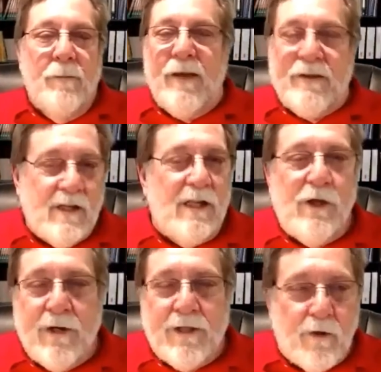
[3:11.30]
that basically
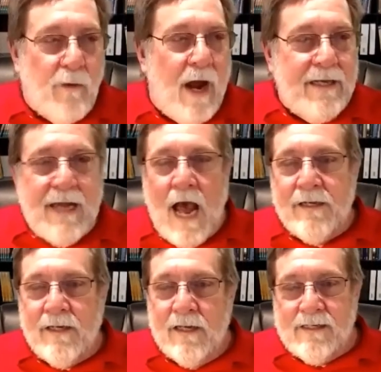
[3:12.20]
you get the right
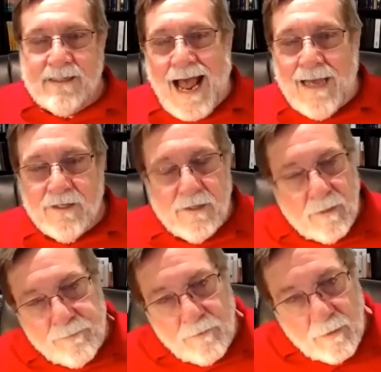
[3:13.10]
content size
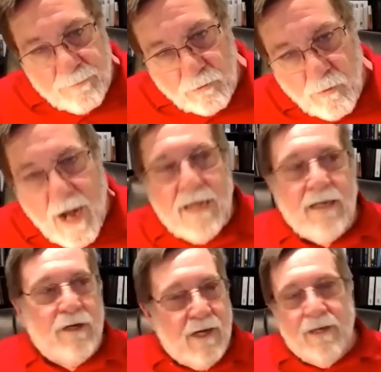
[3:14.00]
right,
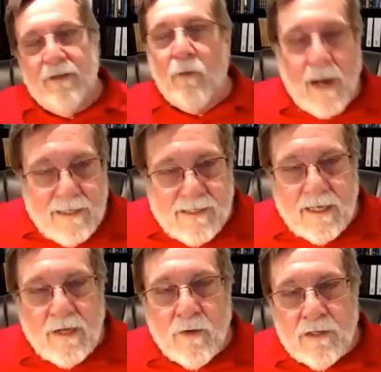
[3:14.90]
you get it in the right
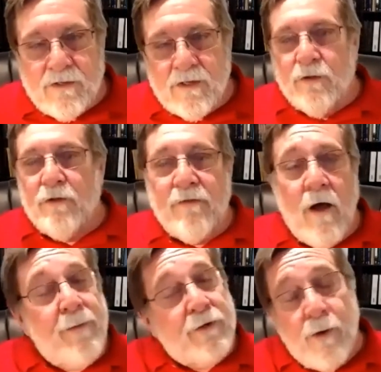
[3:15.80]
sequence, and you
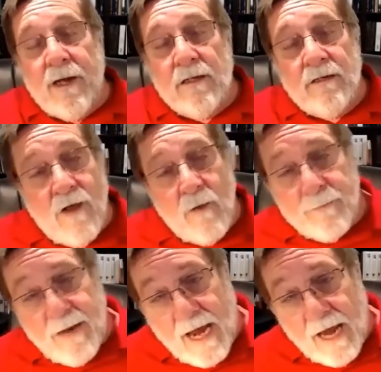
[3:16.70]
develop a training
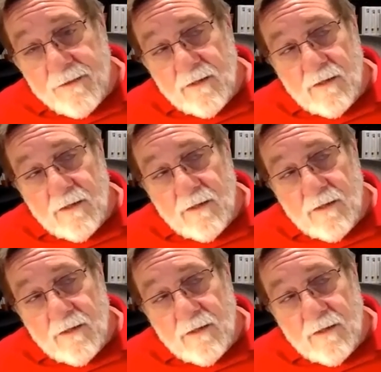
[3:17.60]
development path.